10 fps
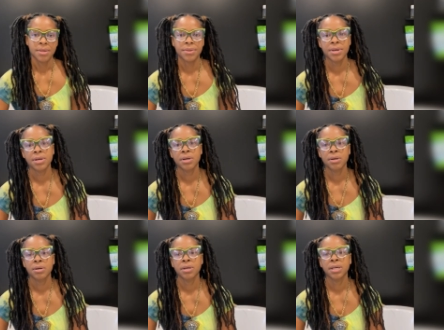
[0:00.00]

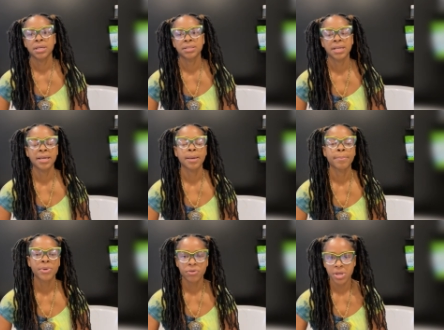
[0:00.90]
There is a
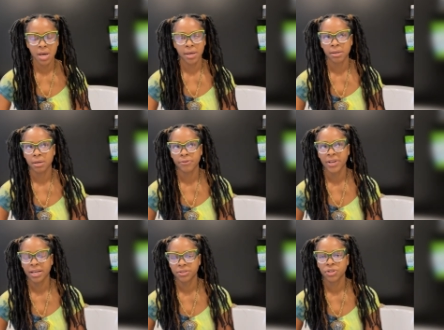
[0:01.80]
myriad of
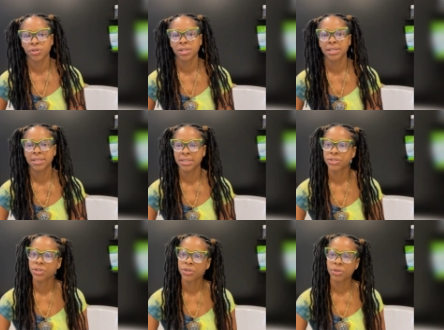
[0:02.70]
external and
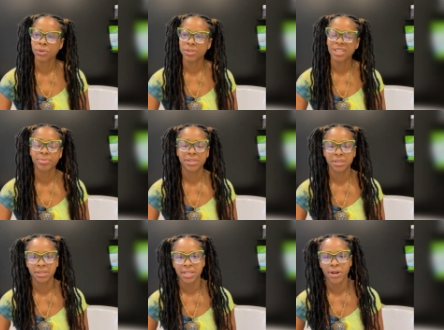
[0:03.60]
internal
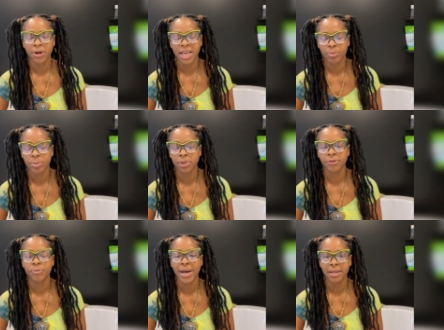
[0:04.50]
substances that are capable
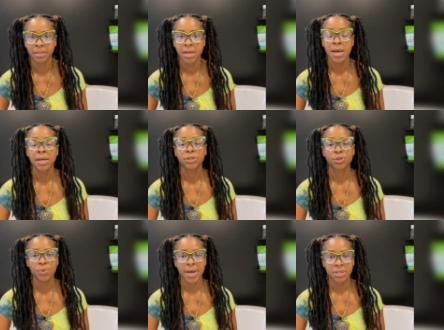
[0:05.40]
of binding
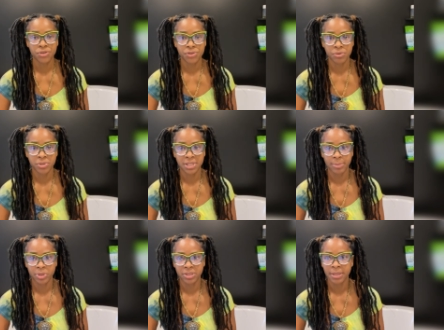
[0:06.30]
to estrogen
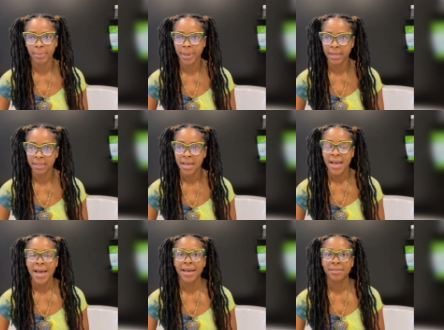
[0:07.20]
receptors in the body,
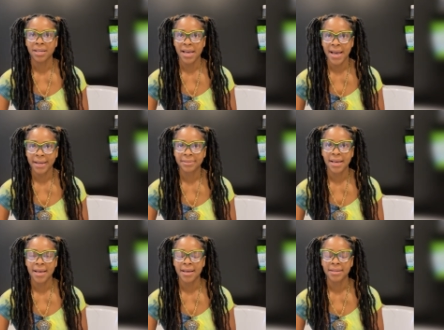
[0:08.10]
and they act
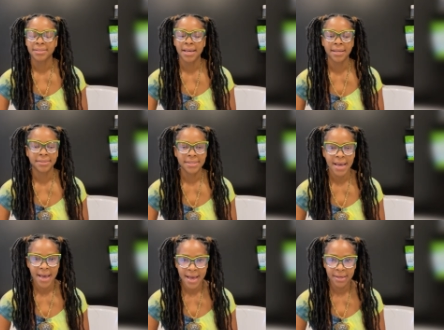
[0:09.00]
as
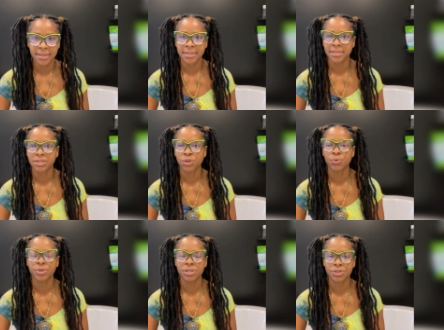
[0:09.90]
antagonists
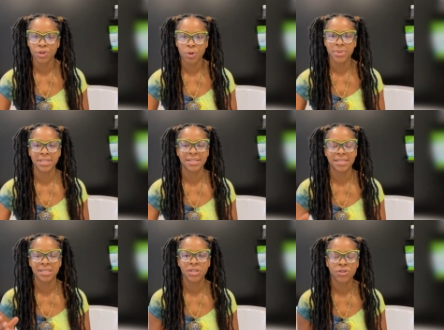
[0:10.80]
to disturb the
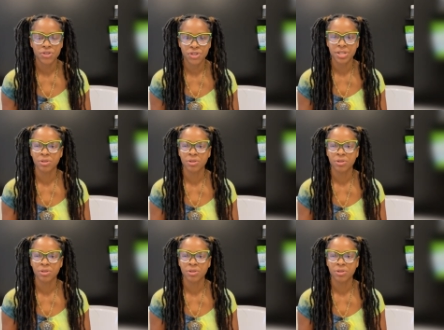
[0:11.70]
synergy,